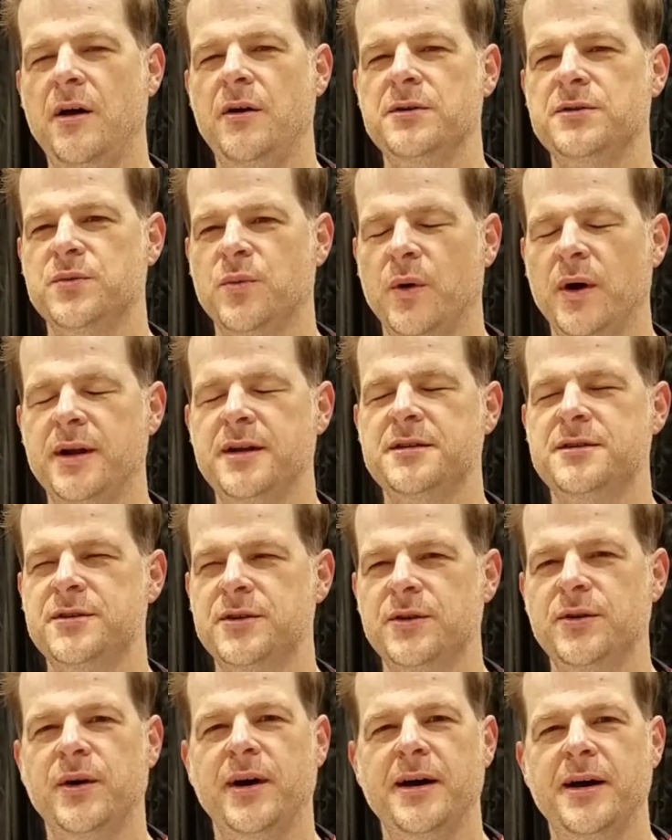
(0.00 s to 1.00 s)
I always wanted
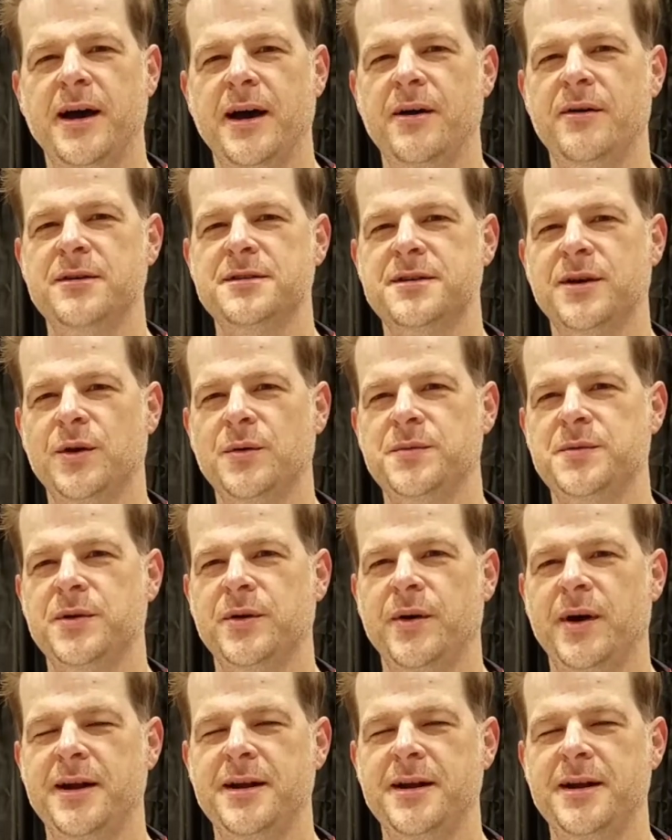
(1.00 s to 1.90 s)
goal? to. I, I always hoped to.